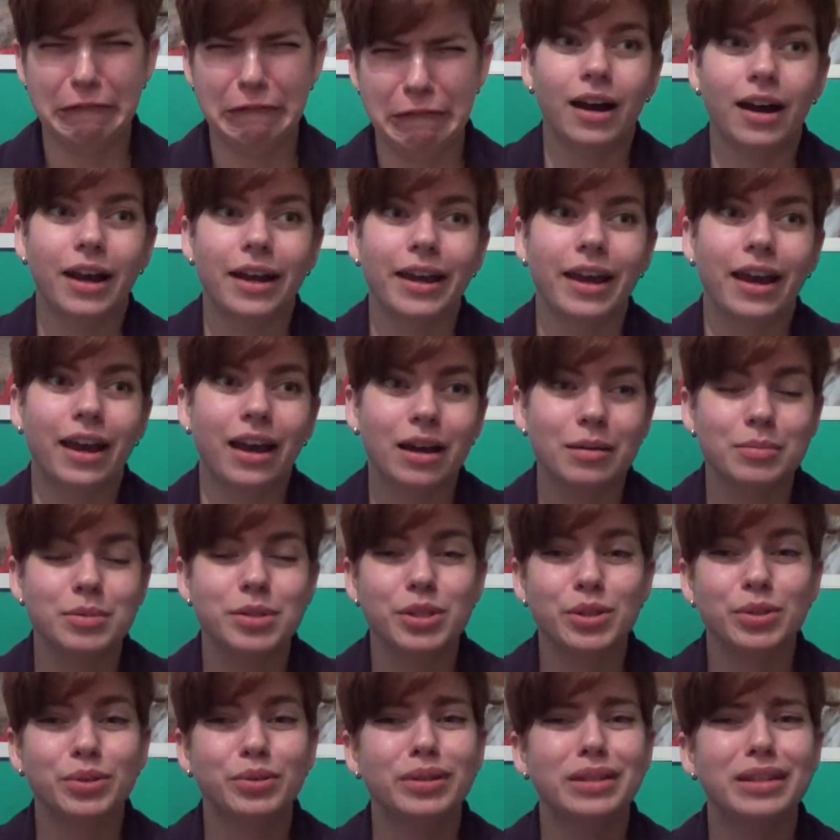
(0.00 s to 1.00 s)
I
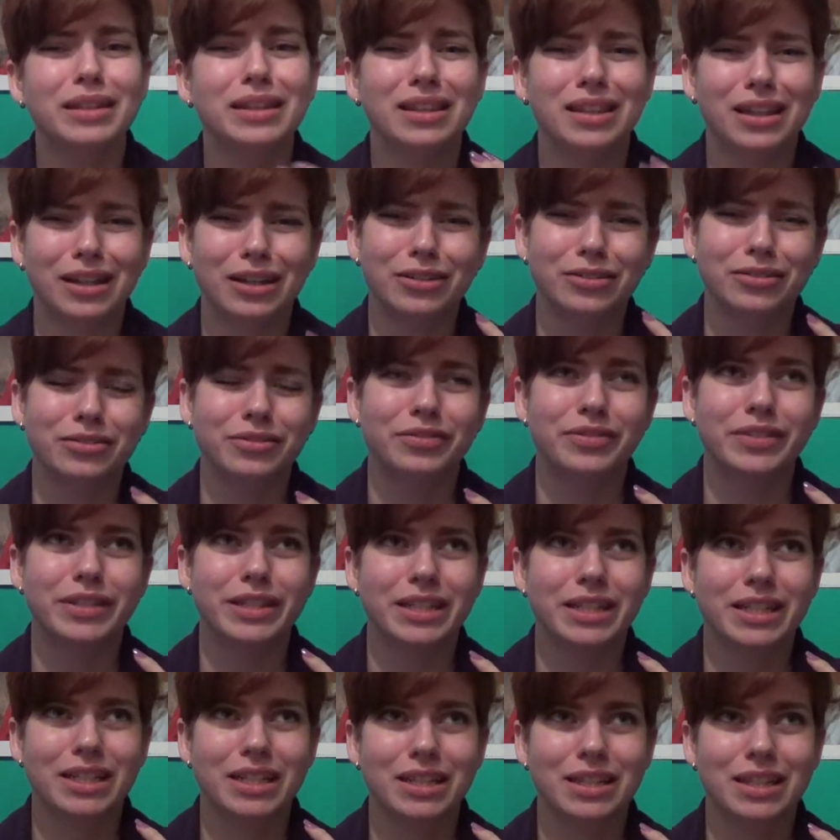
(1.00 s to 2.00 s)
absolutely loved
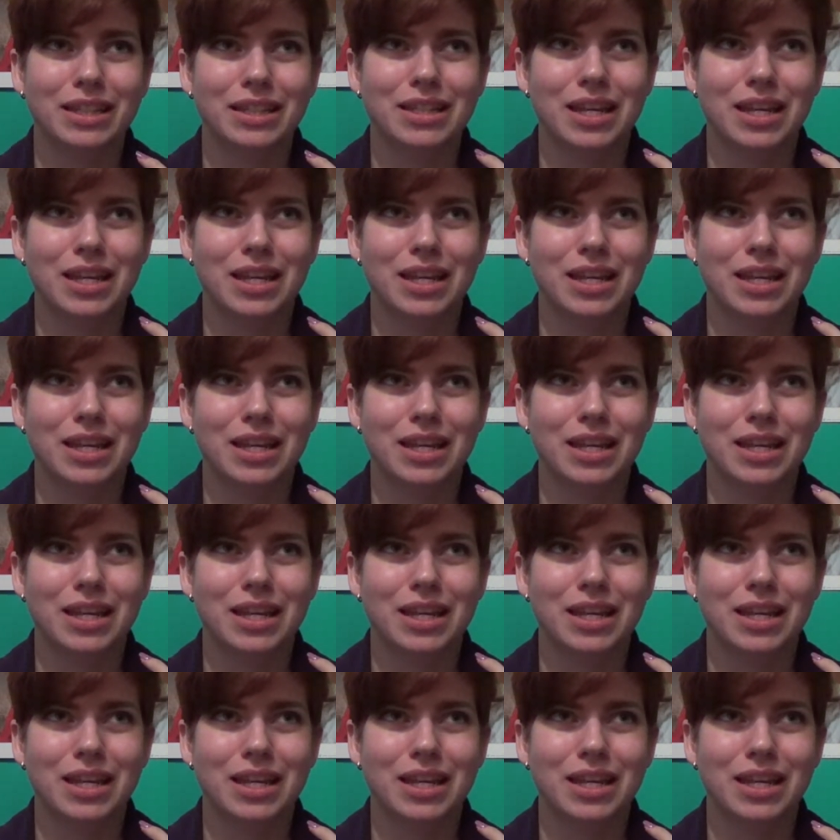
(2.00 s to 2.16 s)
the